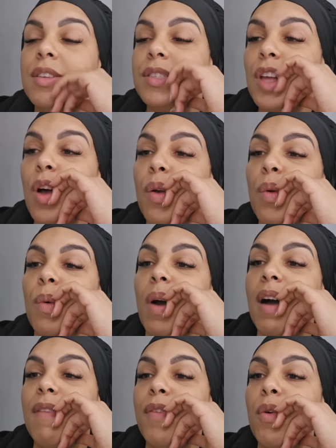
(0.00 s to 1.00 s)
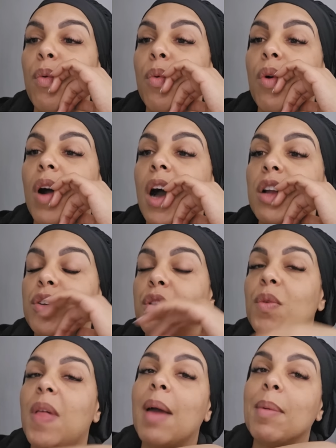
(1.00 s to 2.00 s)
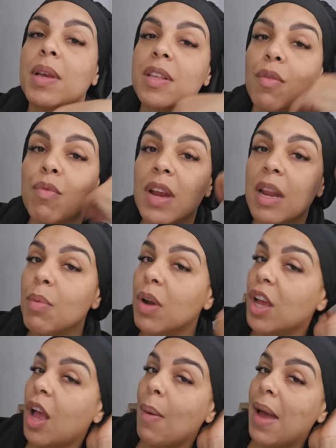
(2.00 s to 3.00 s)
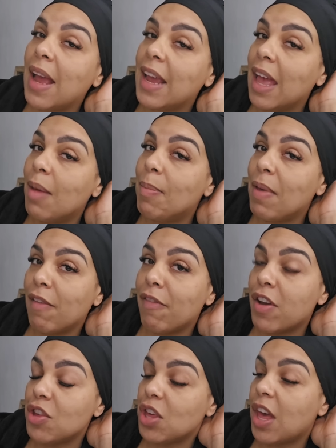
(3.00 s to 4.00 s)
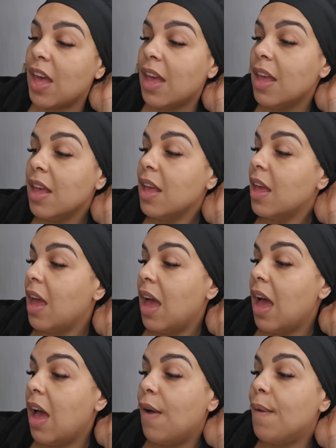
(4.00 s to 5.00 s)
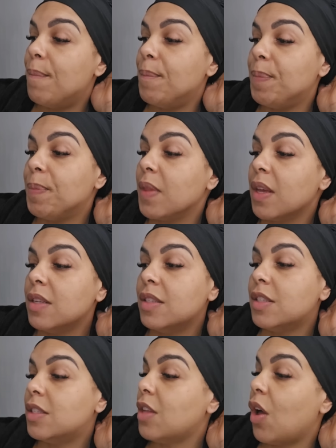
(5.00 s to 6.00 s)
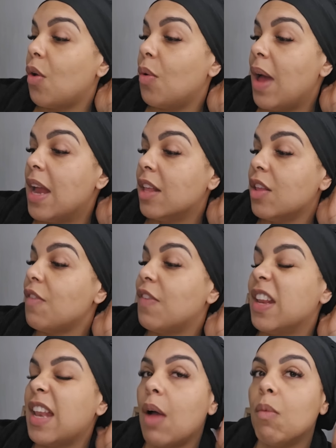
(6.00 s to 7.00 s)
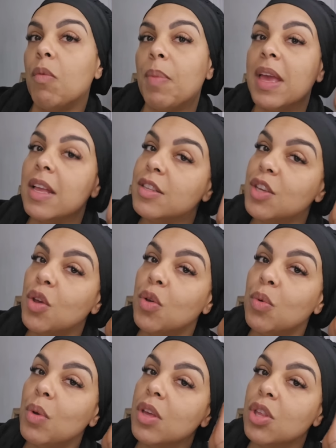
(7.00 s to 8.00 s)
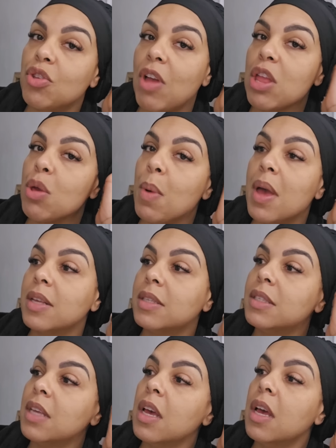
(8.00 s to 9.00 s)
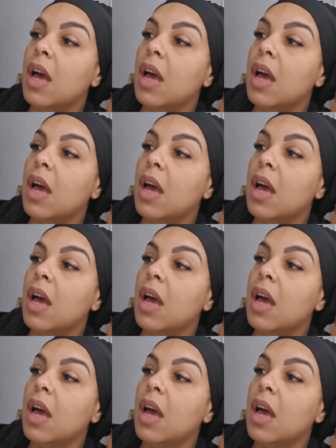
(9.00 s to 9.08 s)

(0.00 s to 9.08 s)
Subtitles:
So I thought I'd do that because I really want to go out and get a bit of fresh air. So, and I don't think that will be too strenuous.